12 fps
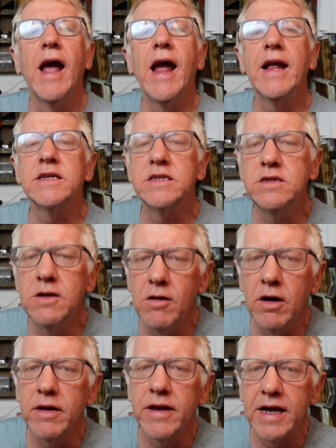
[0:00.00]
it's
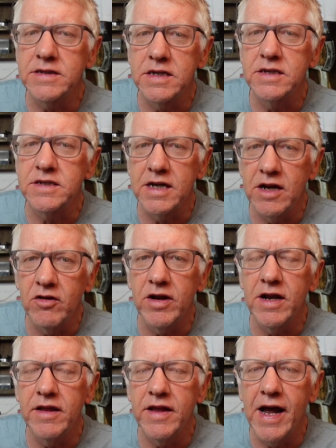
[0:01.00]
not
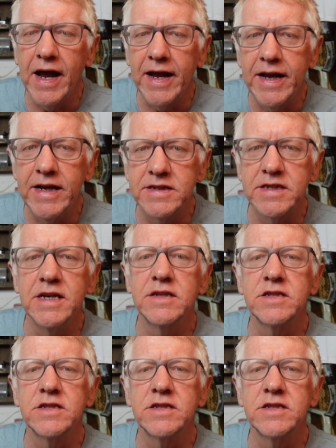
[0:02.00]
necessarily that easy.